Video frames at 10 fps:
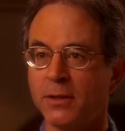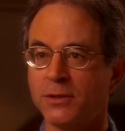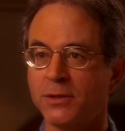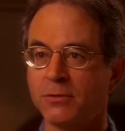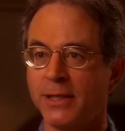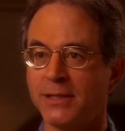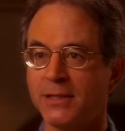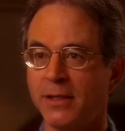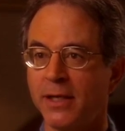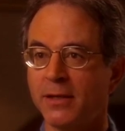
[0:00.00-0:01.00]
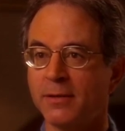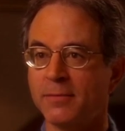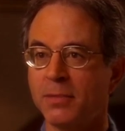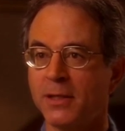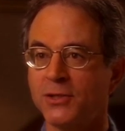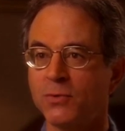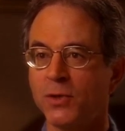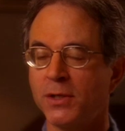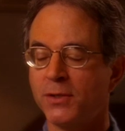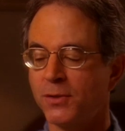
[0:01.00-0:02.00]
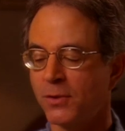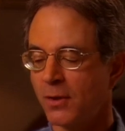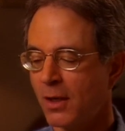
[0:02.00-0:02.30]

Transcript: the straits that they can place one into,